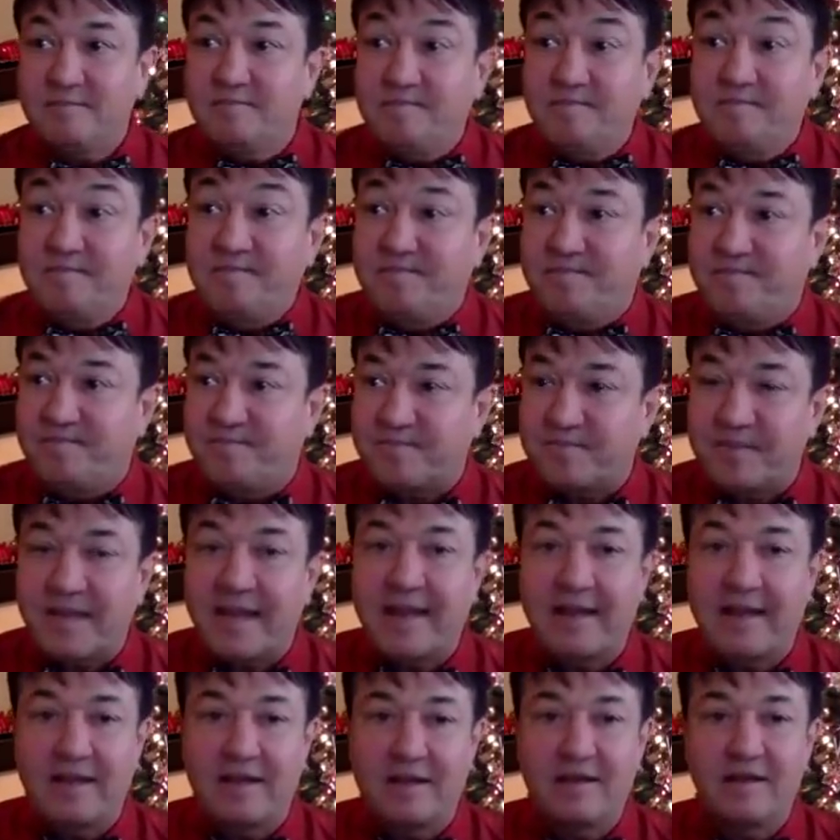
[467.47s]

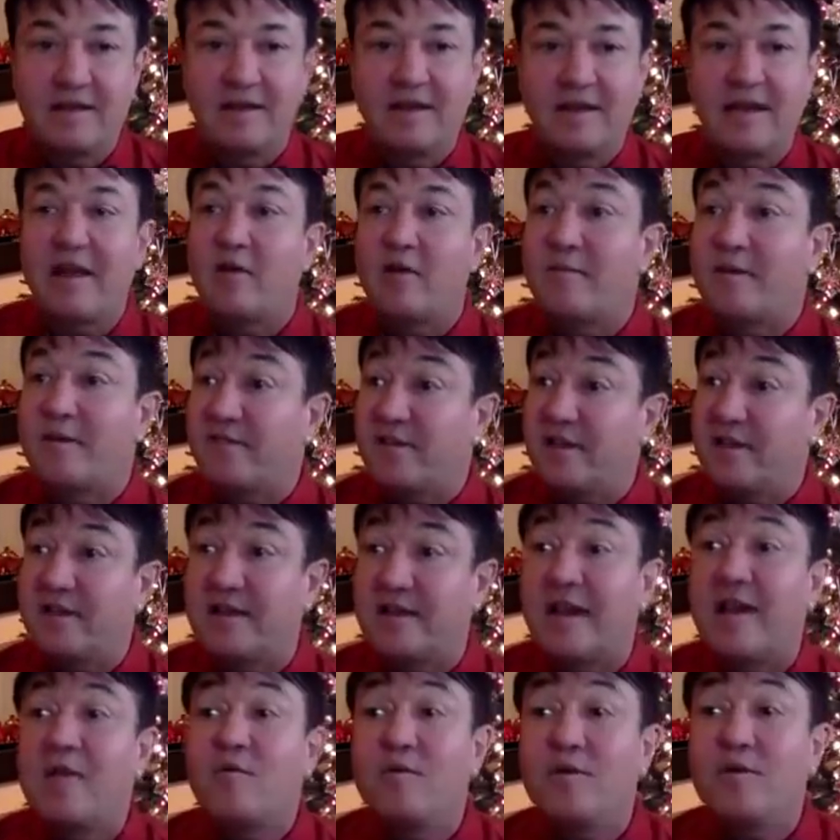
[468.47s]
uh, how am I
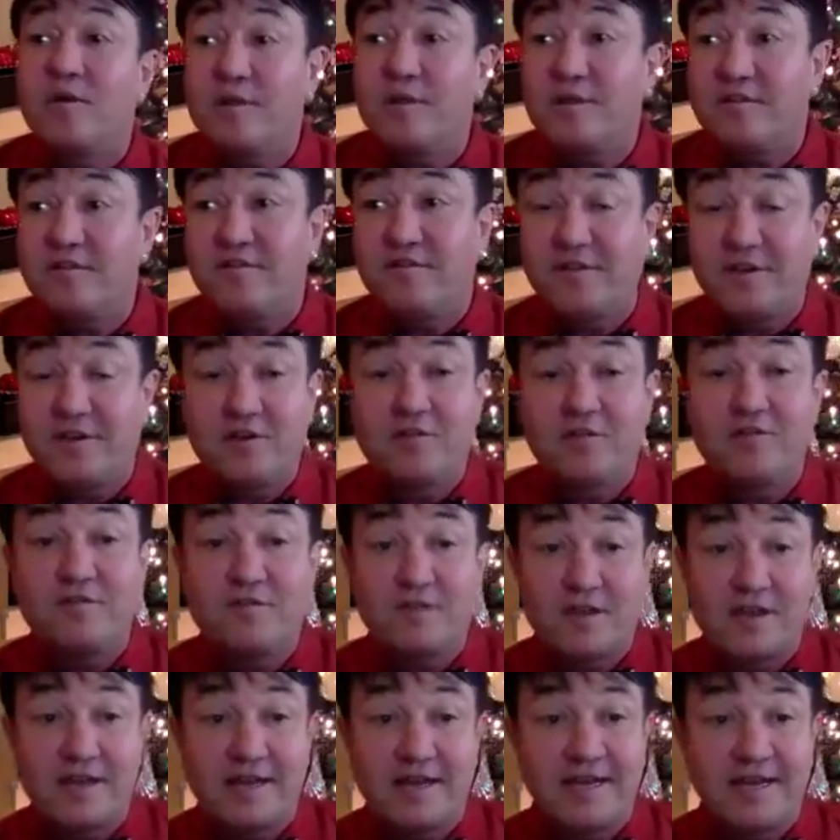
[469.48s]
feeling? I really feel
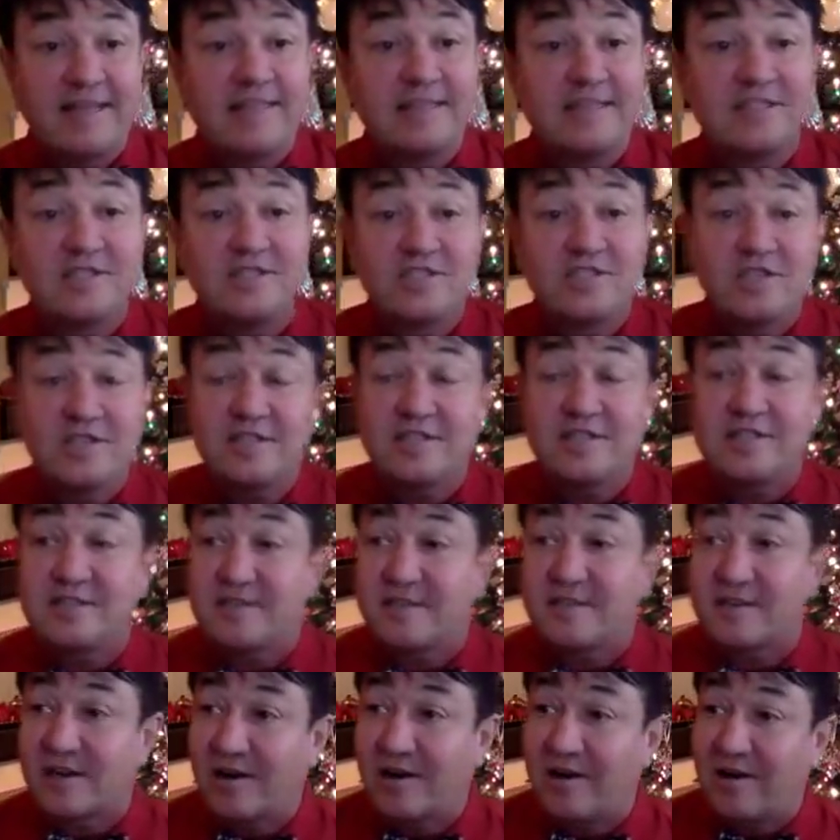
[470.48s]
fine. It's just
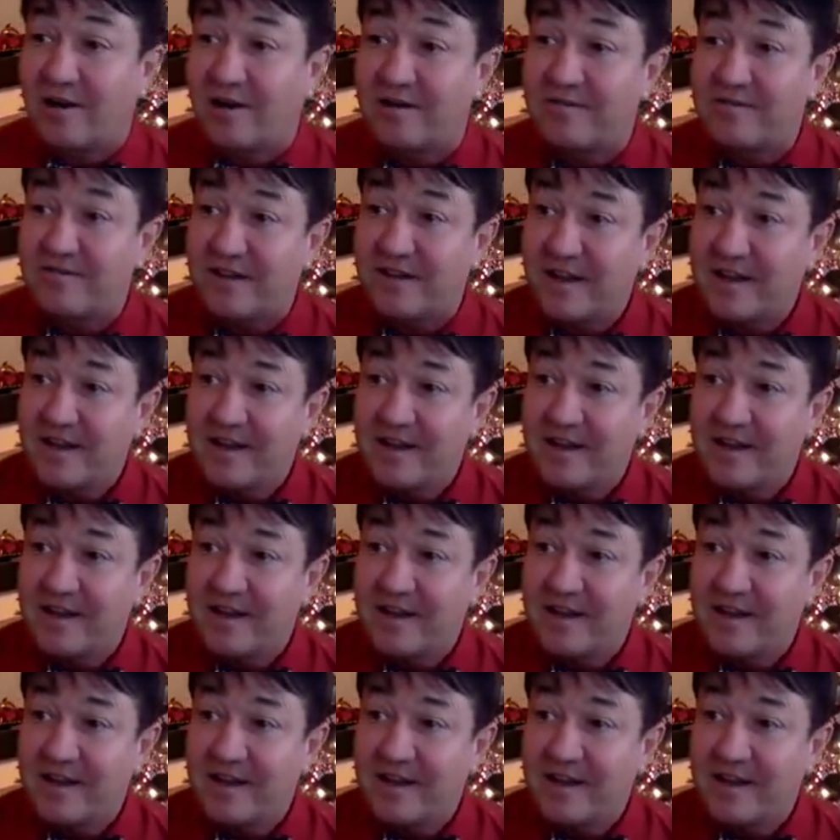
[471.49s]
a cough.